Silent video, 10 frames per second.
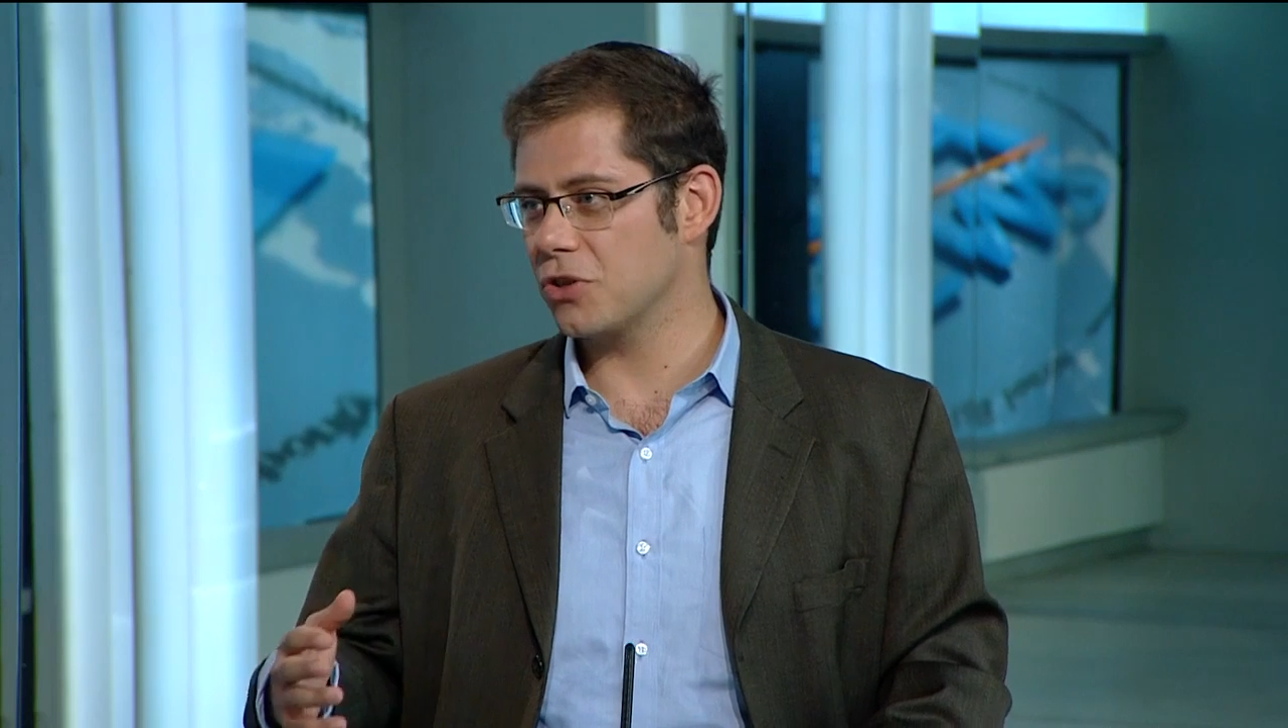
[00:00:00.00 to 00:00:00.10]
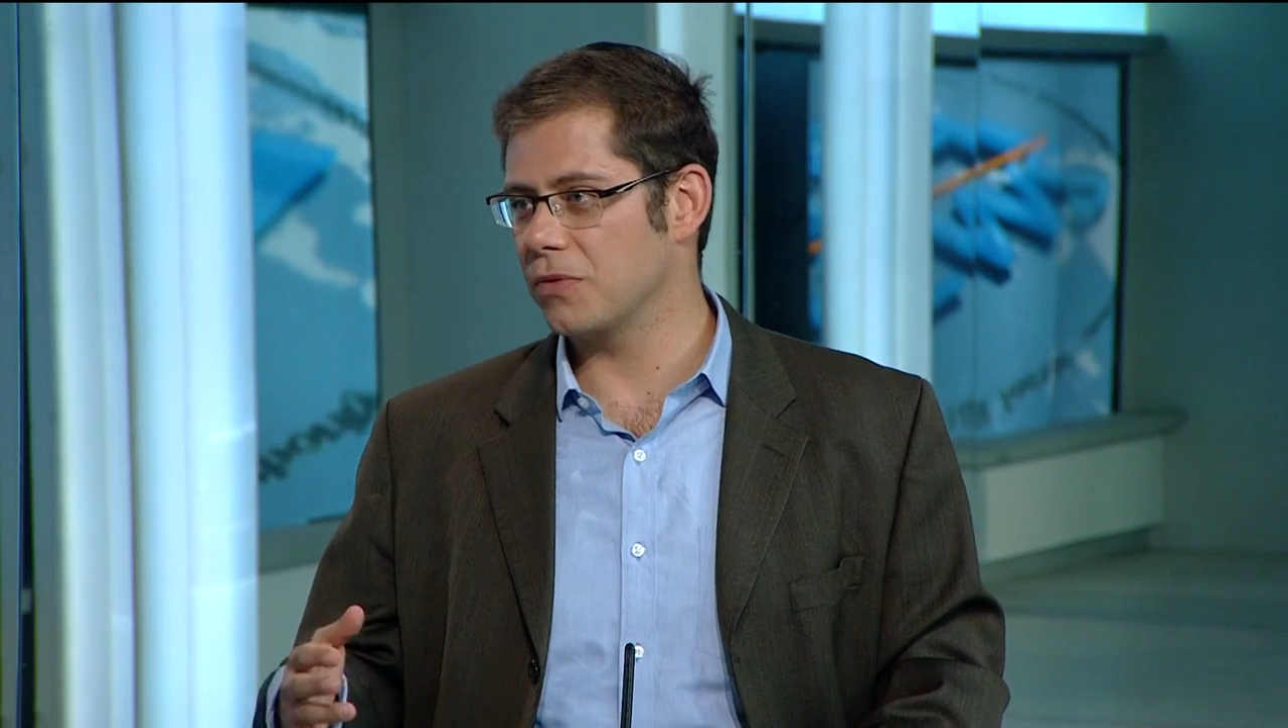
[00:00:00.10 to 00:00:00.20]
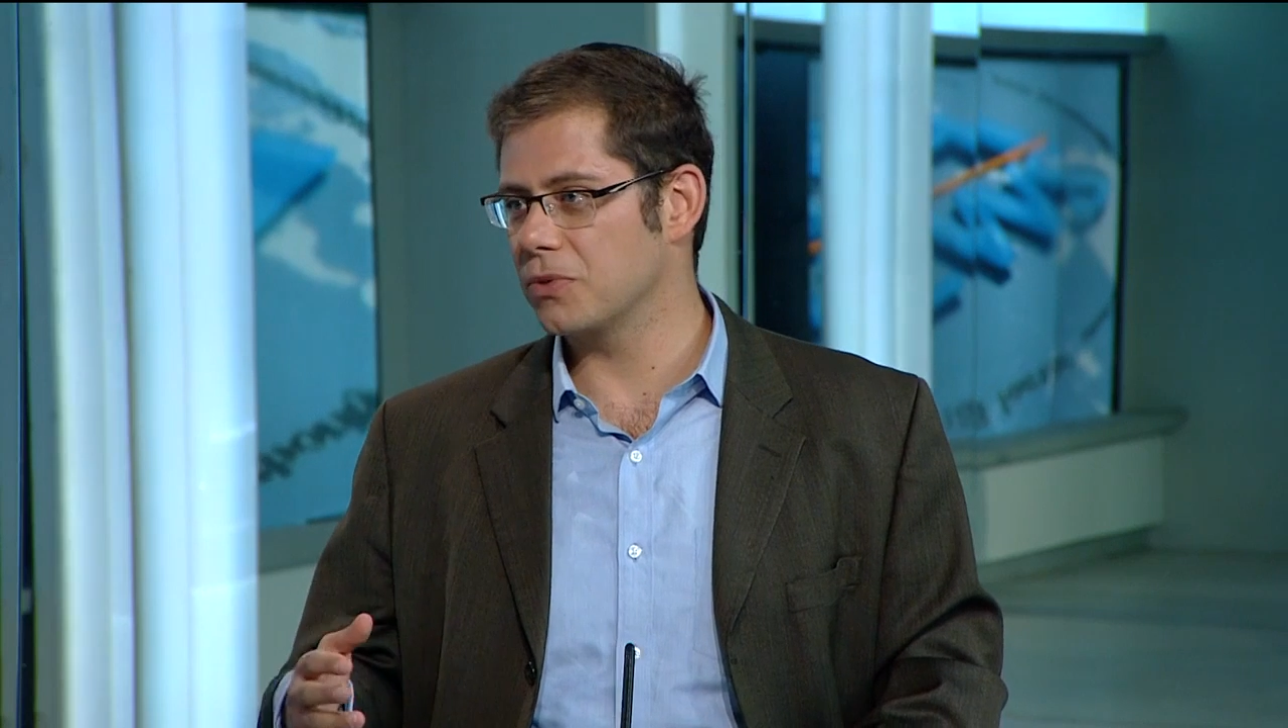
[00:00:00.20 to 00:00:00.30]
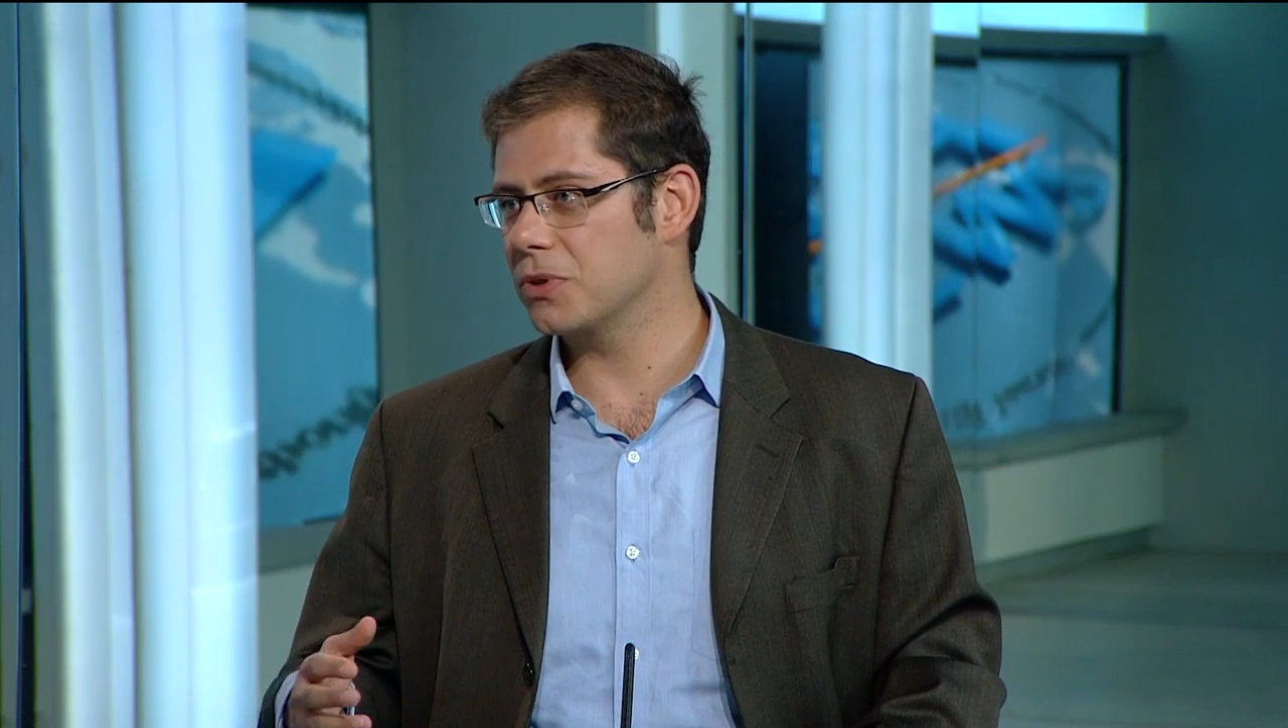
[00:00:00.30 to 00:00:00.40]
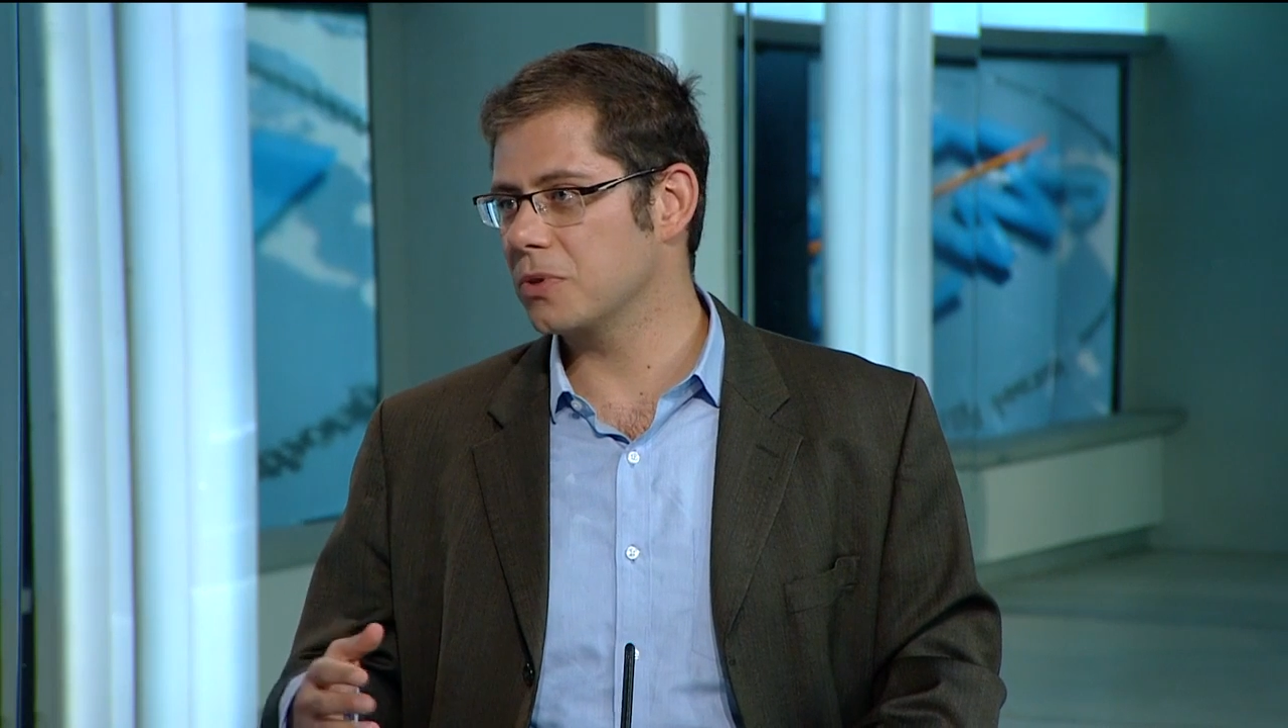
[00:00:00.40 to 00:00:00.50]

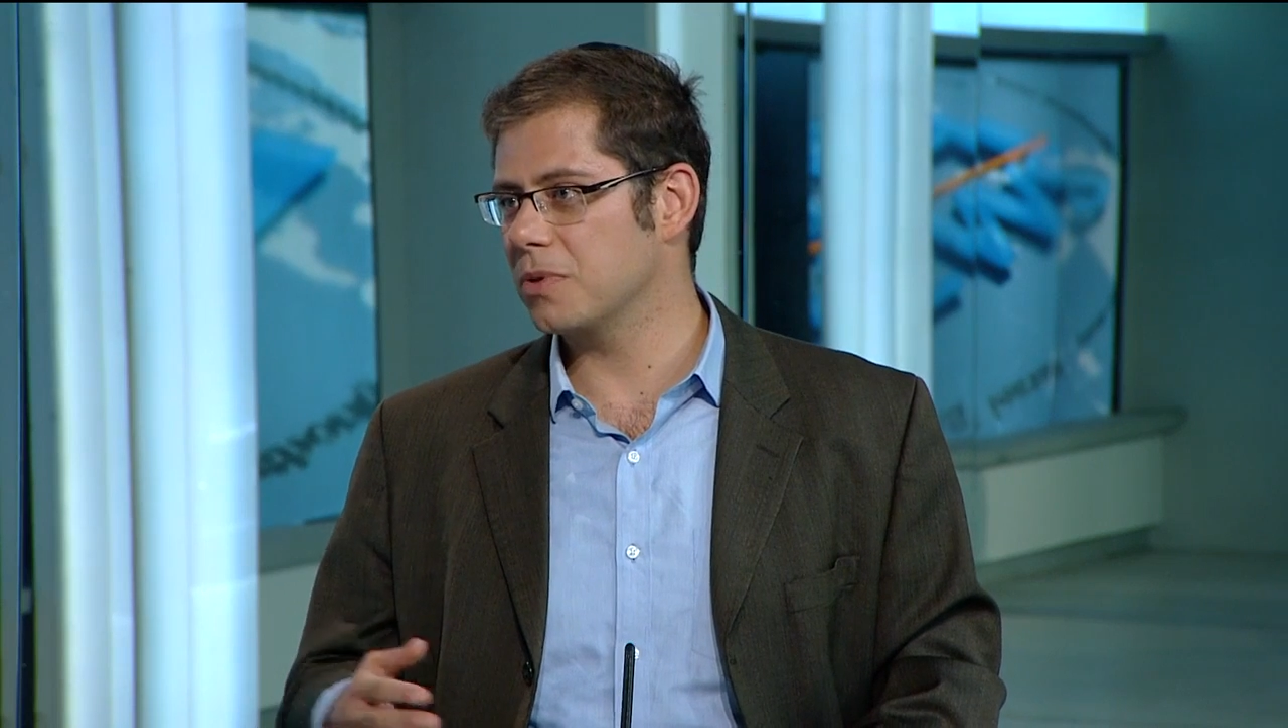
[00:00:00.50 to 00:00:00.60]
sovereignty to